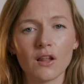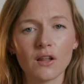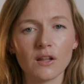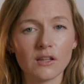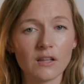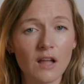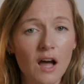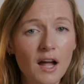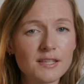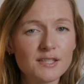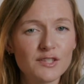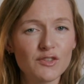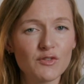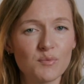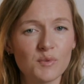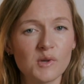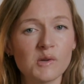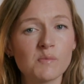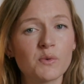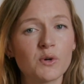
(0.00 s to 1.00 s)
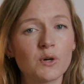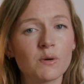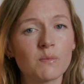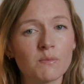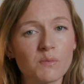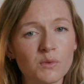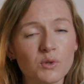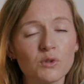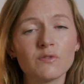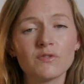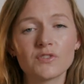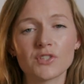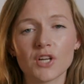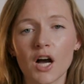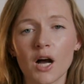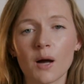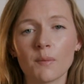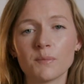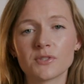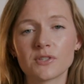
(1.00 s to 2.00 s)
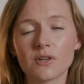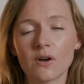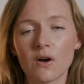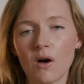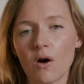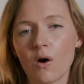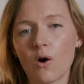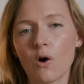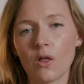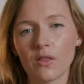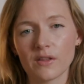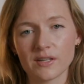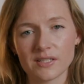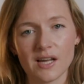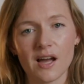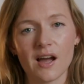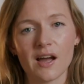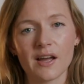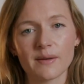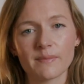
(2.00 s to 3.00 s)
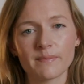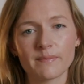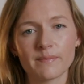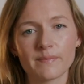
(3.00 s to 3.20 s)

Lots of people move jobs all the time.